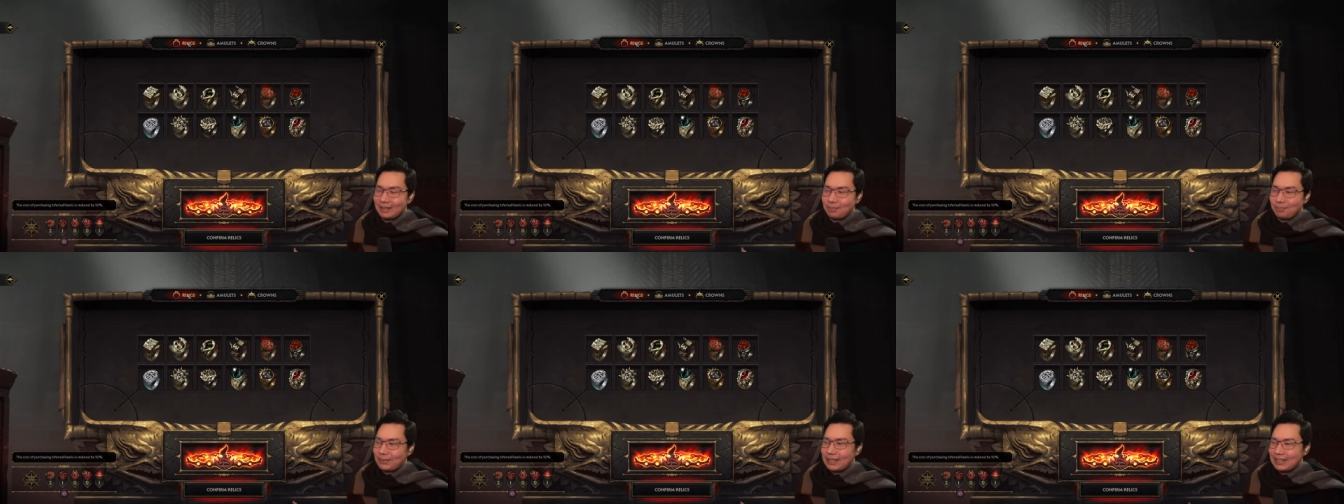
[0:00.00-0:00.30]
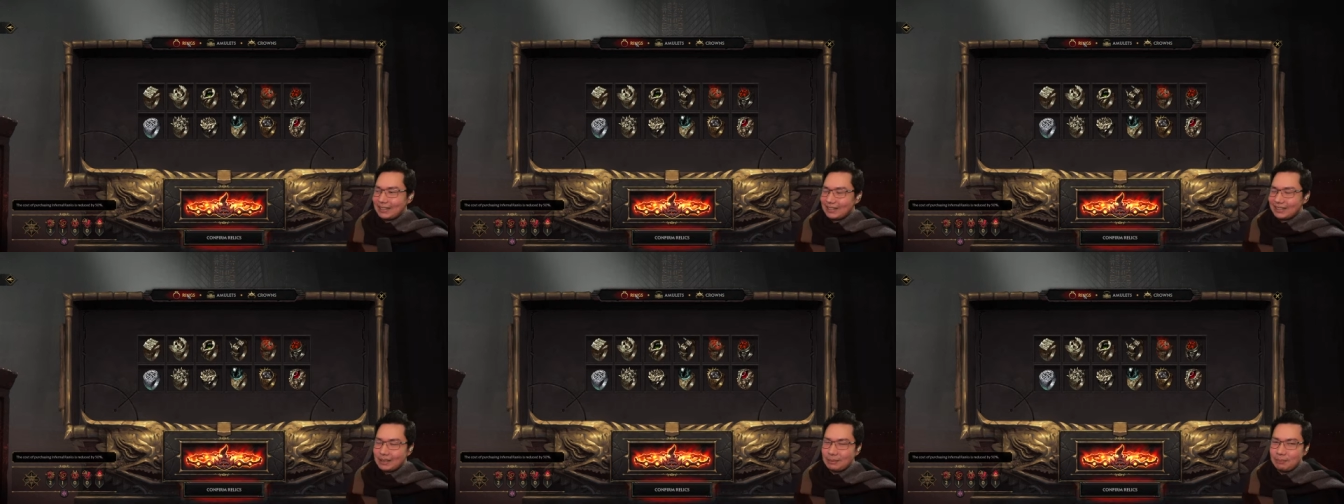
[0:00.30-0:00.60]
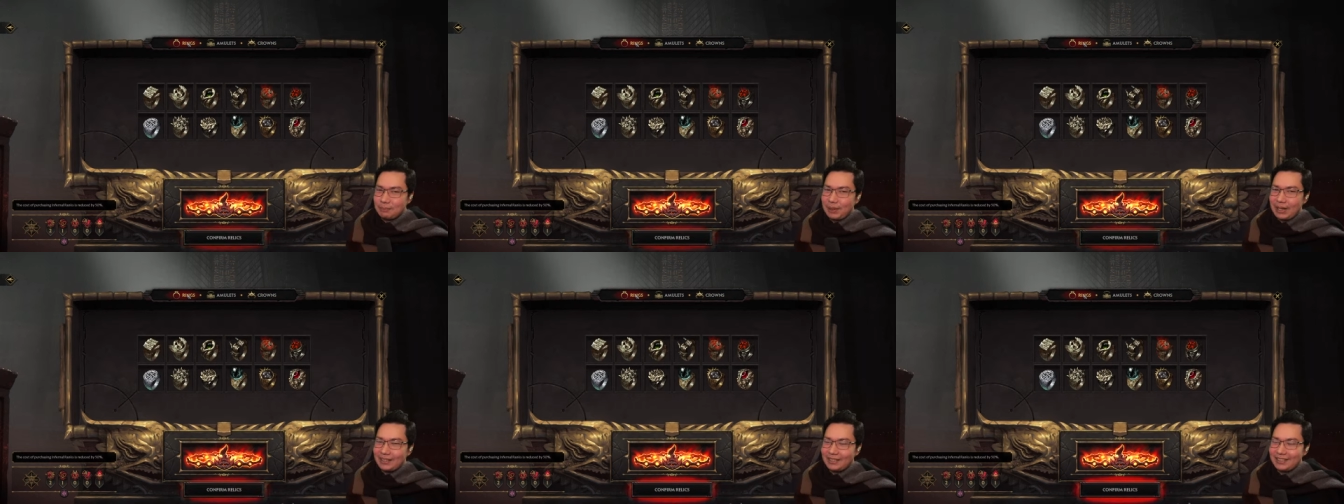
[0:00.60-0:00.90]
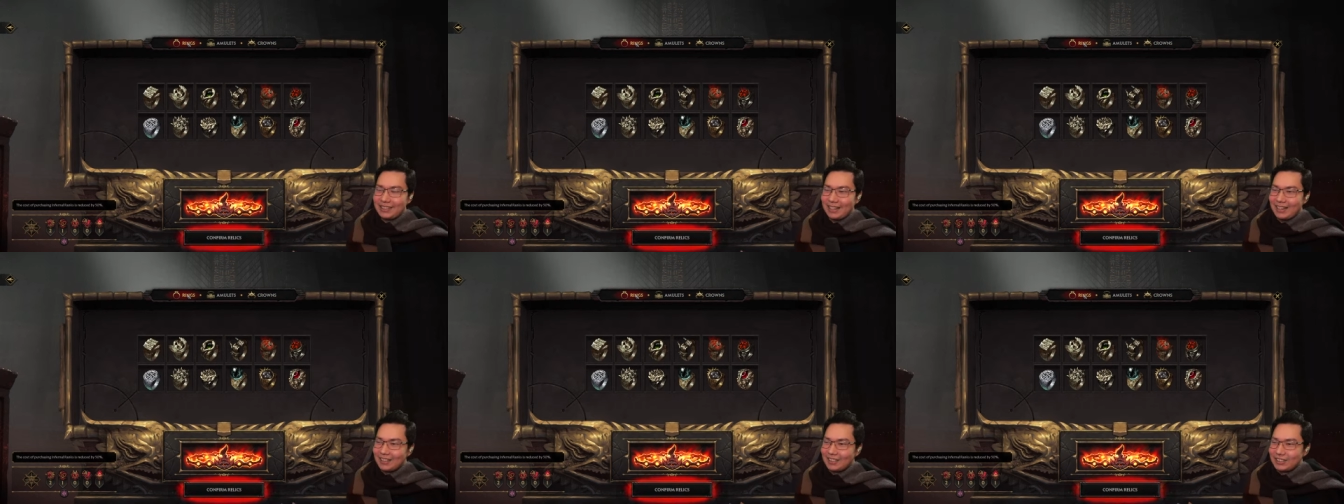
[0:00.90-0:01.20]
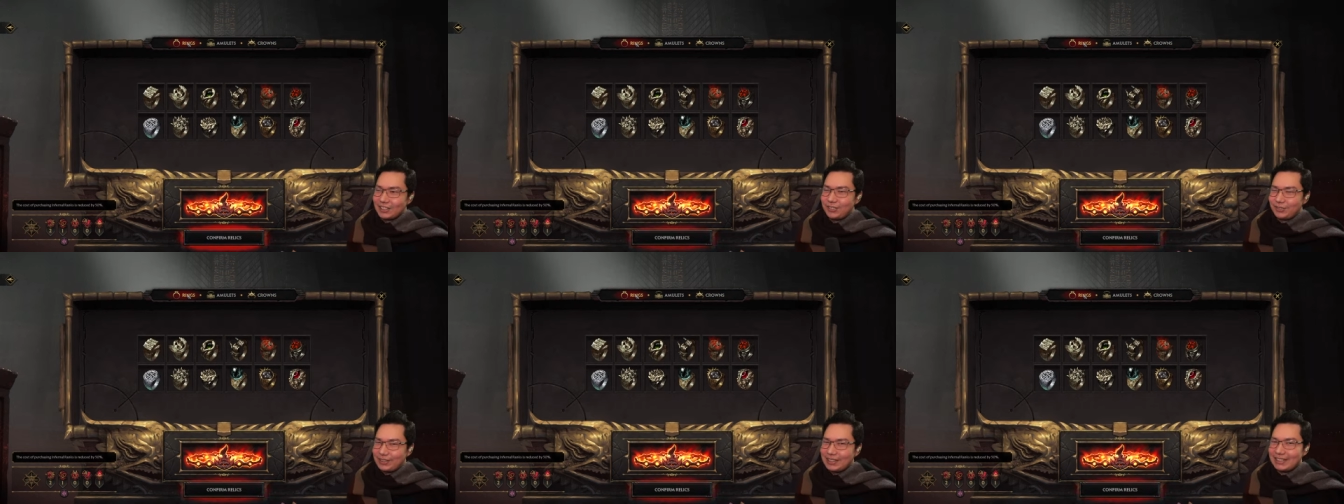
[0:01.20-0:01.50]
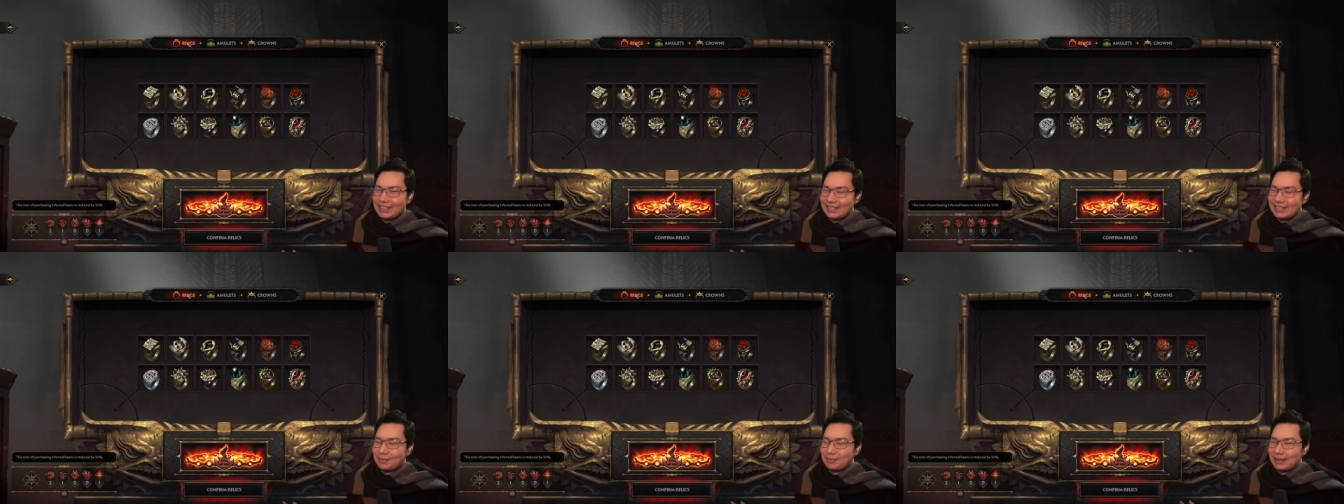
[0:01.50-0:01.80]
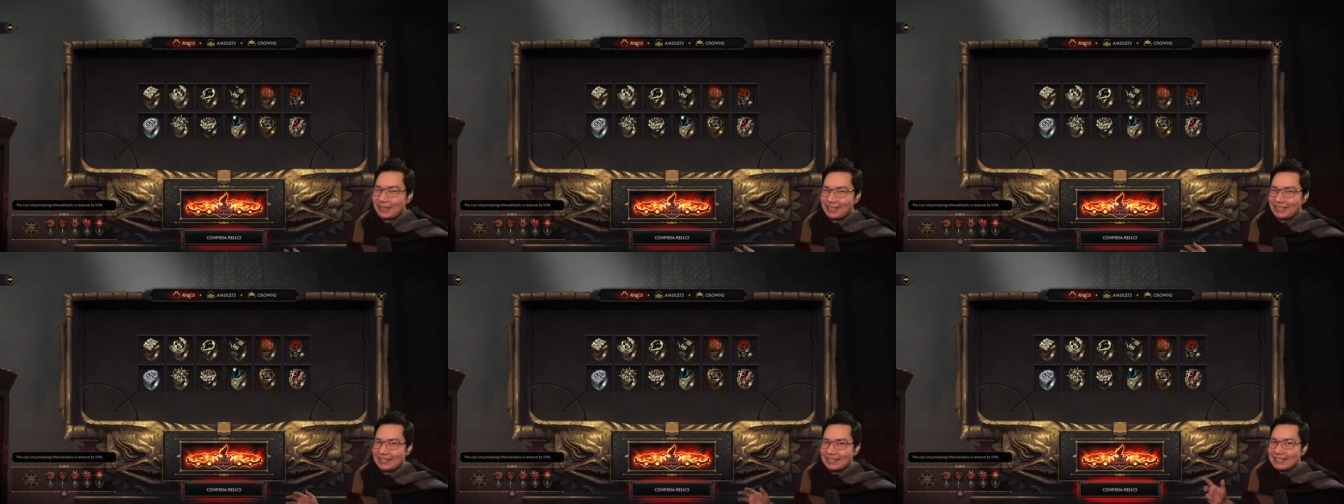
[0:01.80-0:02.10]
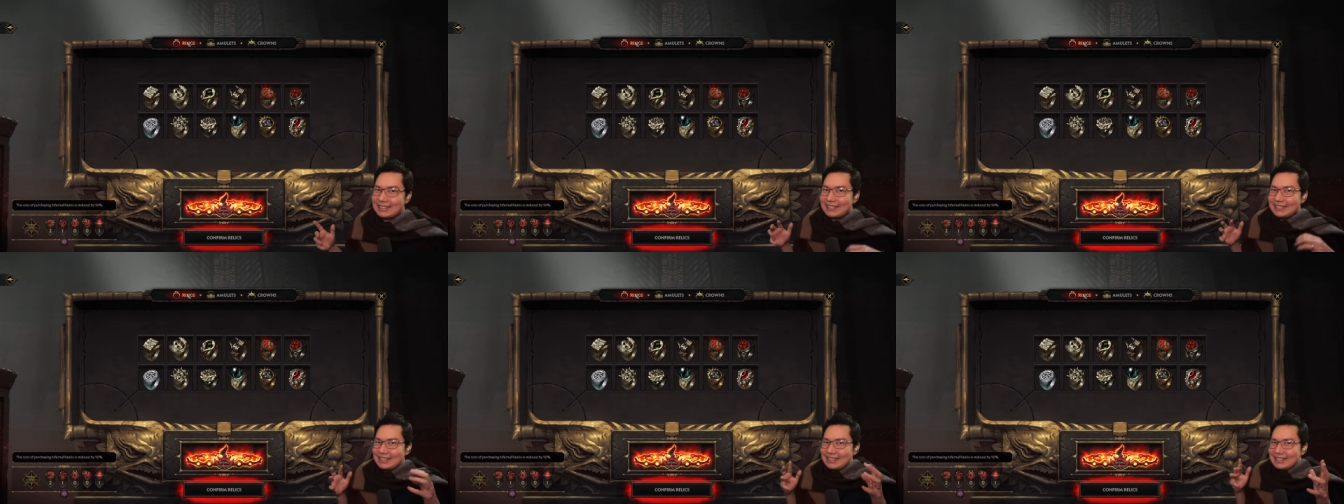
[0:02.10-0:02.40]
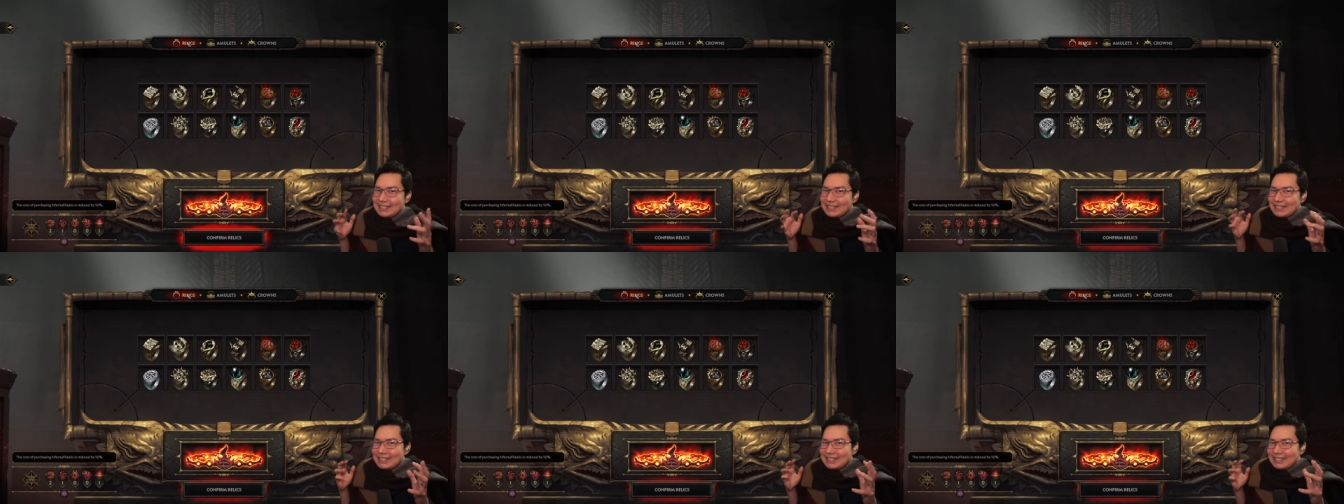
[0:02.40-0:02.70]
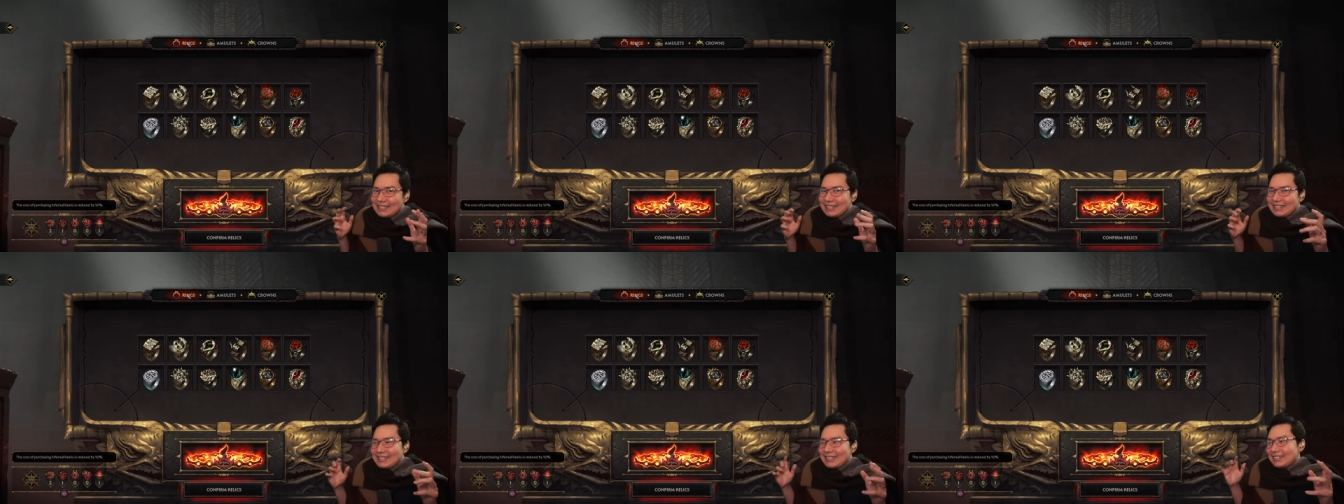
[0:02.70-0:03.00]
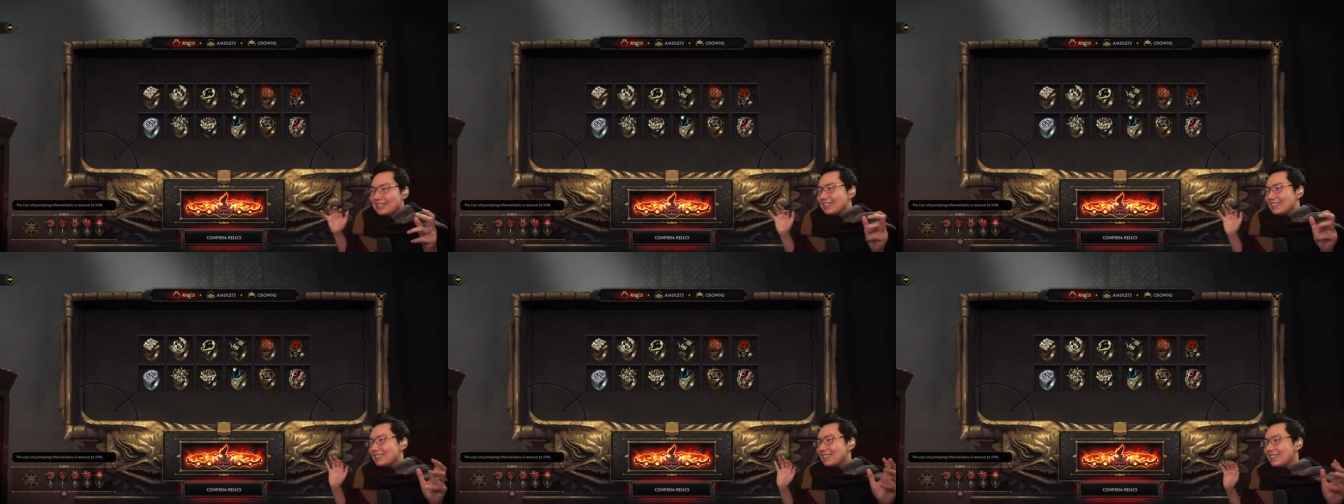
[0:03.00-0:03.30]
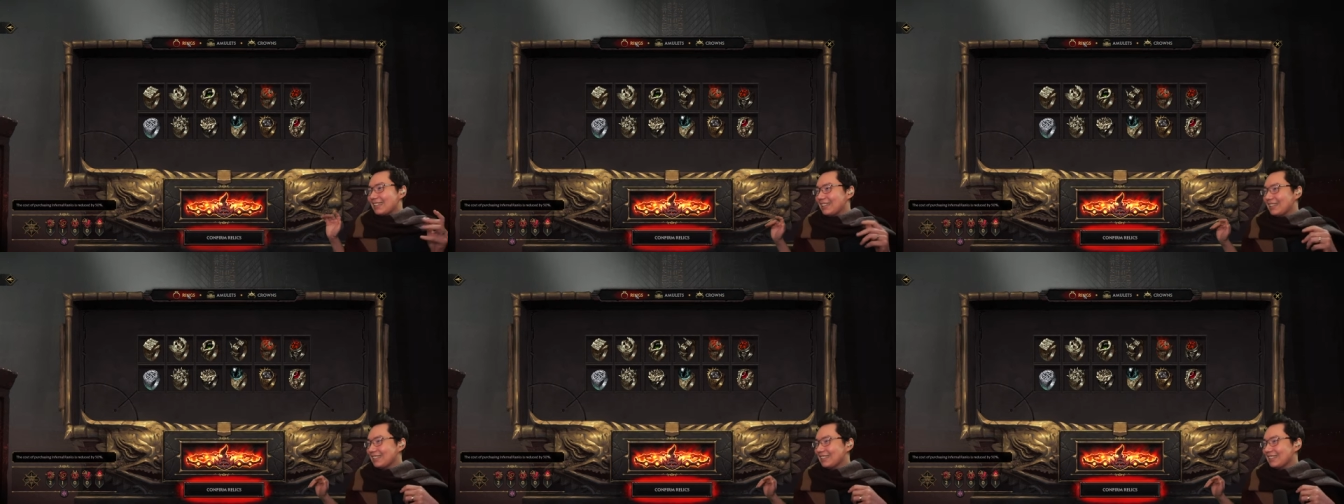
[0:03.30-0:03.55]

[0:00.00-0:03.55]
the, the bug Archfiend is a bit... The